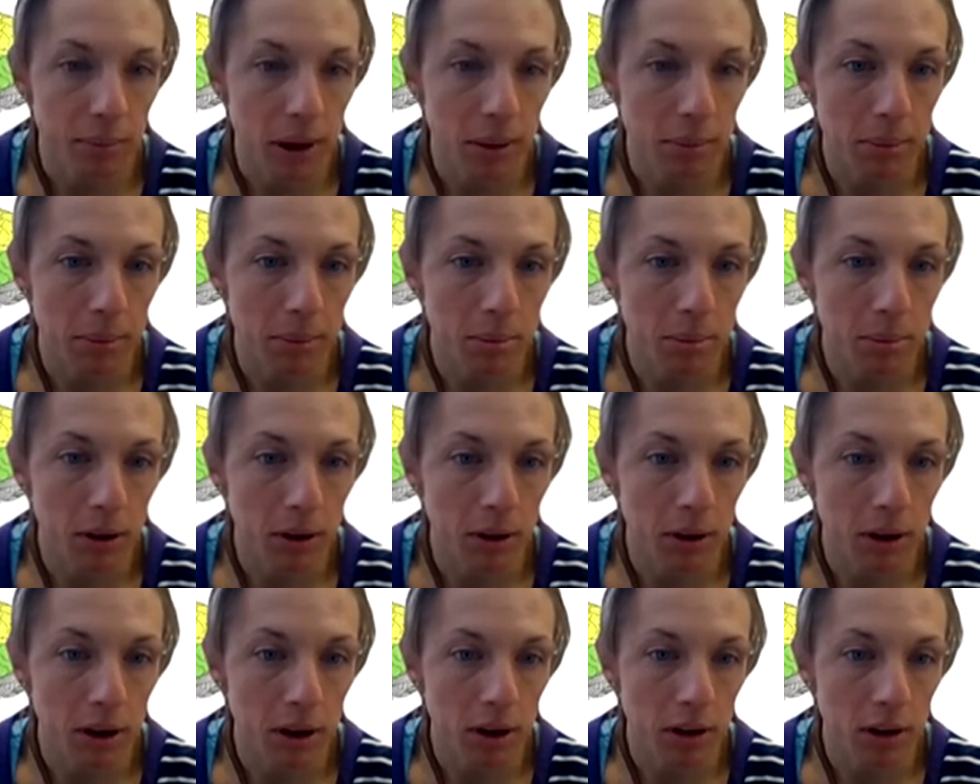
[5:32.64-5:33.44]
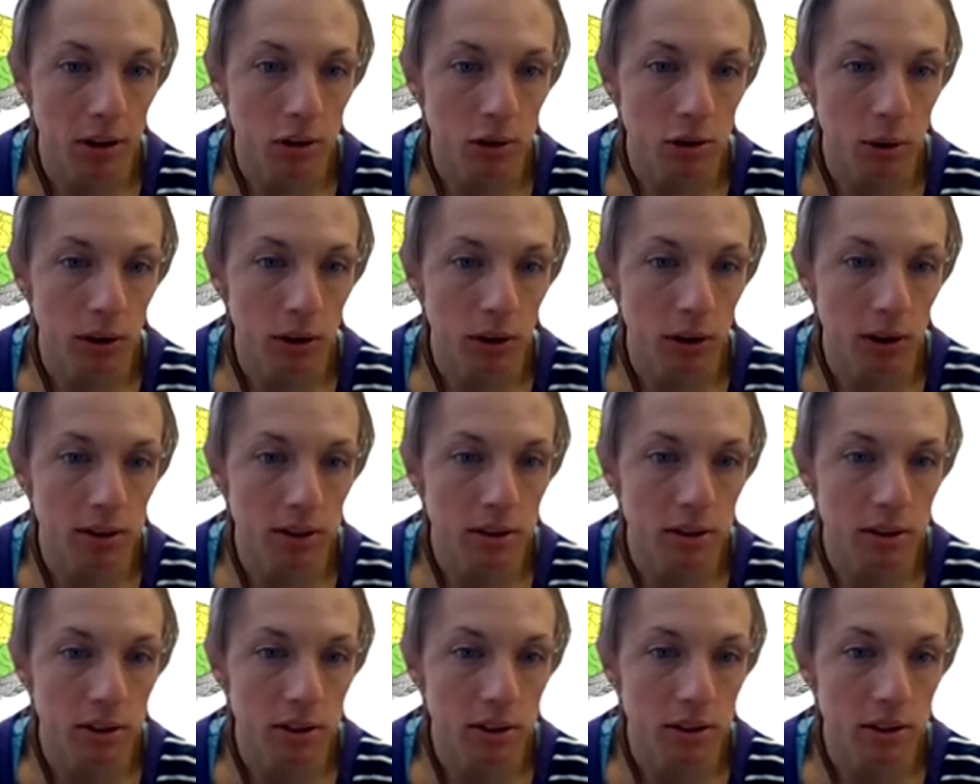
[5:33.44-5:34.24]
Baby butt on a
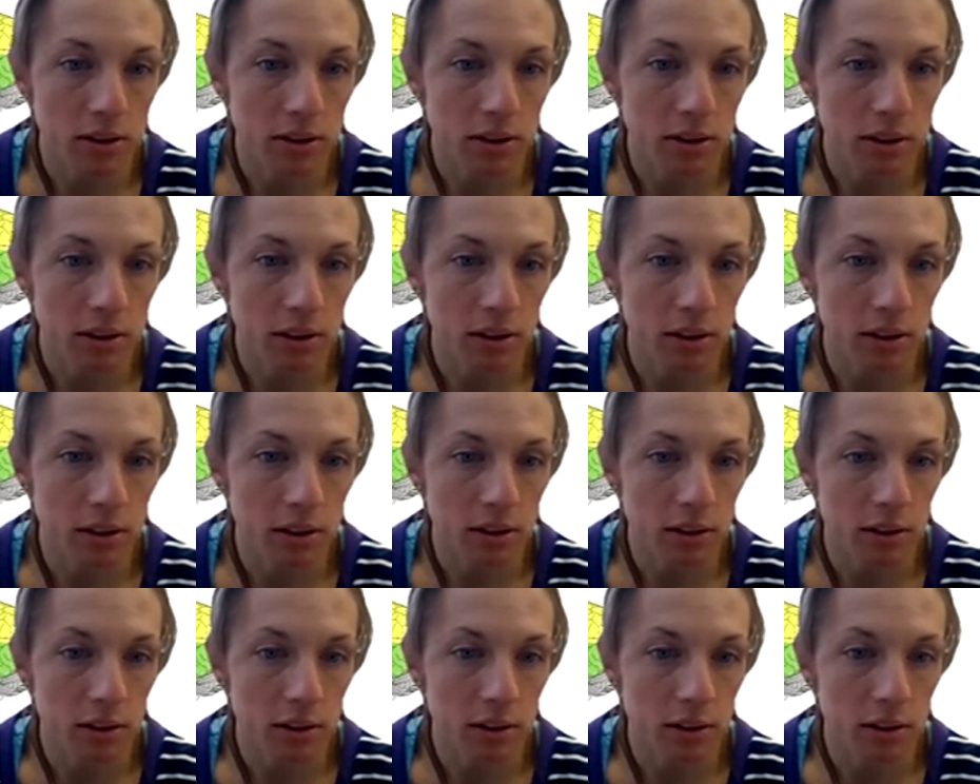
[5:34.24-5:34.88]
toilet seat.